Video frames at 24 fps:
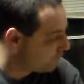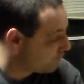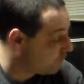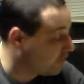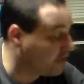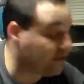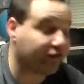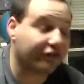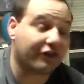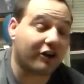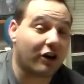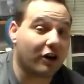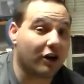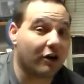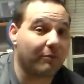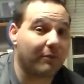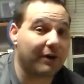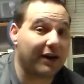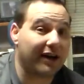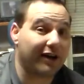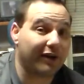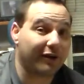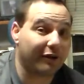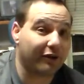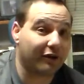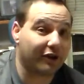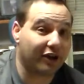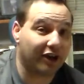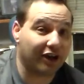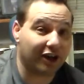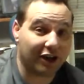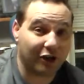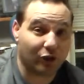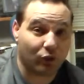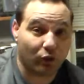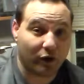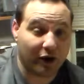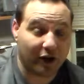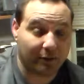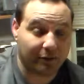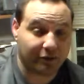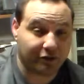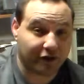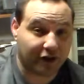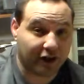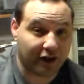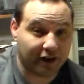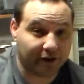Let's talk about the
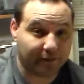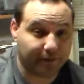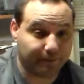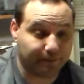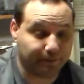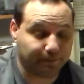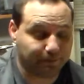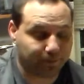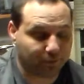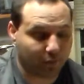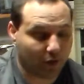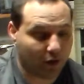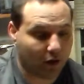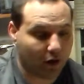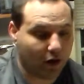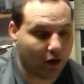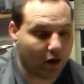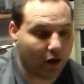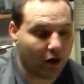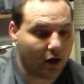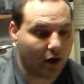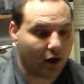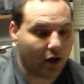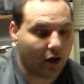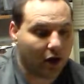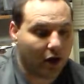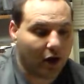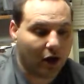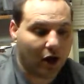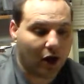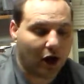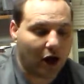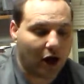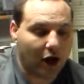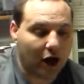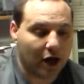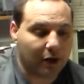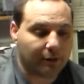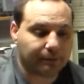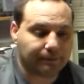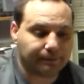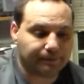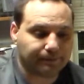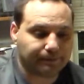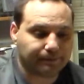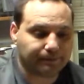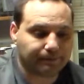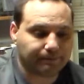website. I
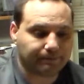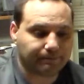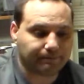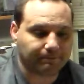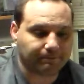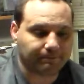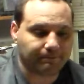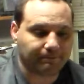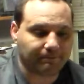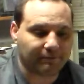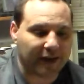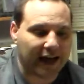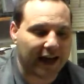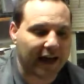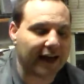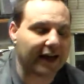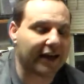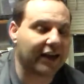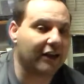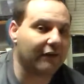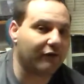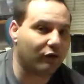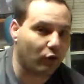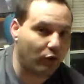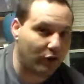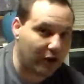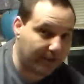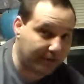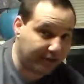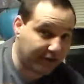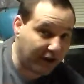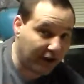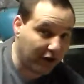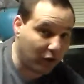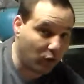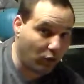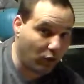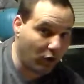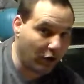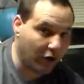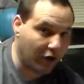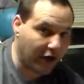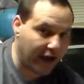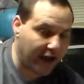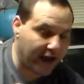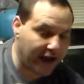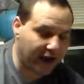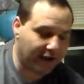gotta give the website a
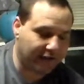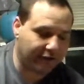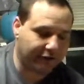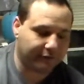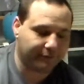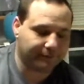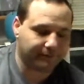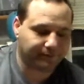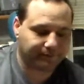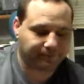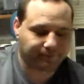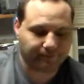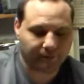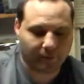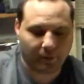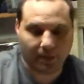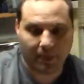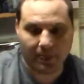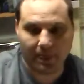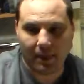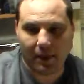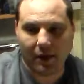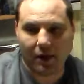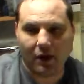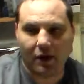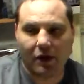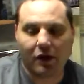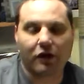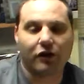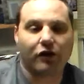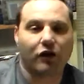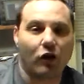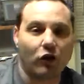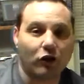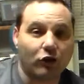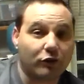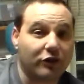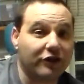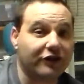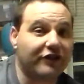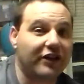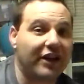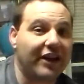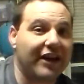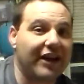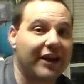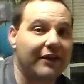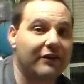1.5. The only
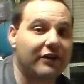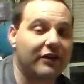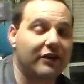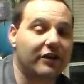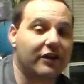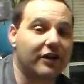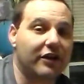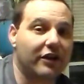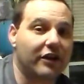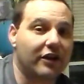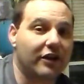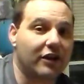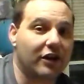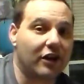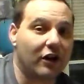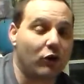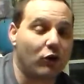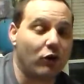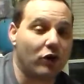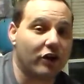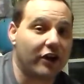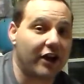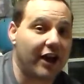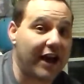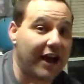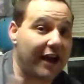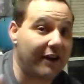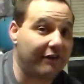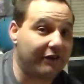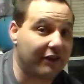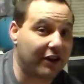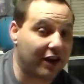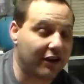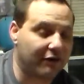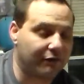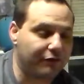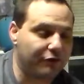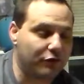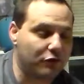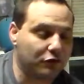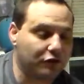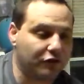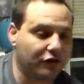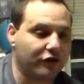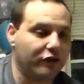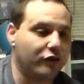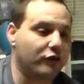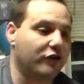reason I give it a 1.5 and not a full
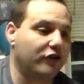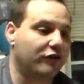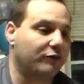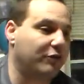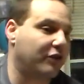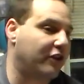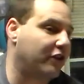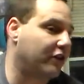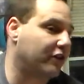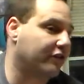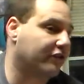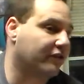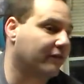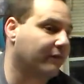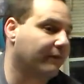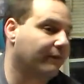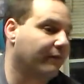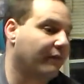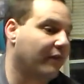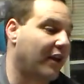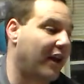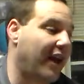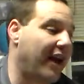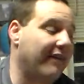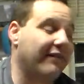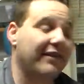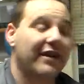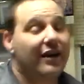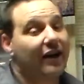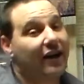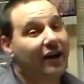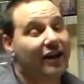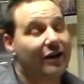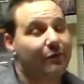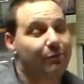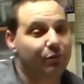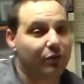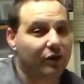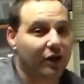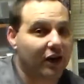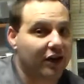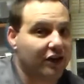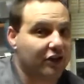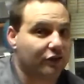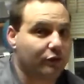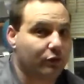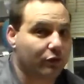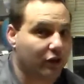2 is because I haven't had any
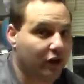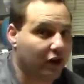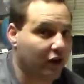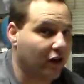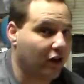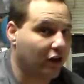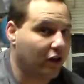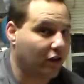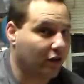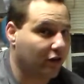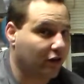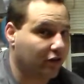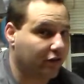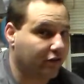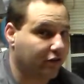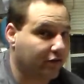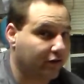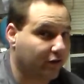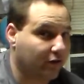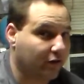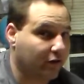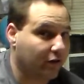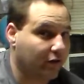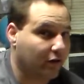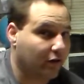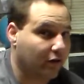complaints with any of these